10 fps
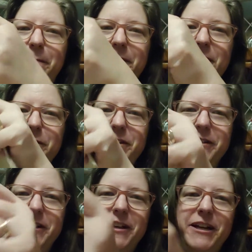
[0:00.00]
That was in
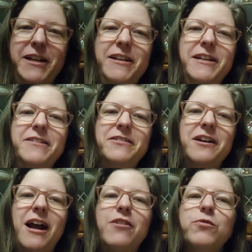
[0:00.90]
the 90s.
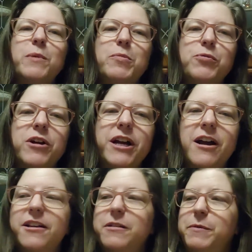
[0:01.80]
I don't remember where I
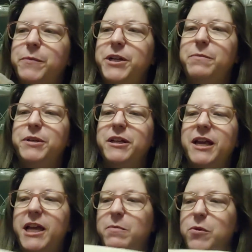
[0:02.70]
got them. It might have been
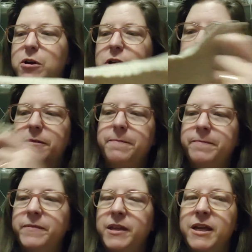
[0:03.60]
Kmart.
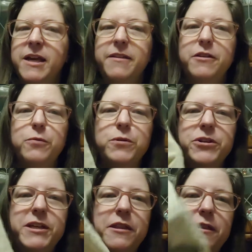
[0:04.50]
They're
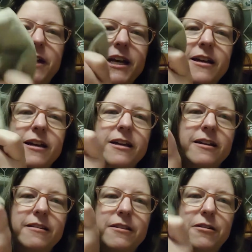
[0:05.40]
really thick.
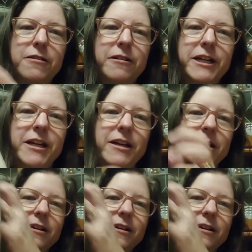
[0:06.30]
They're like,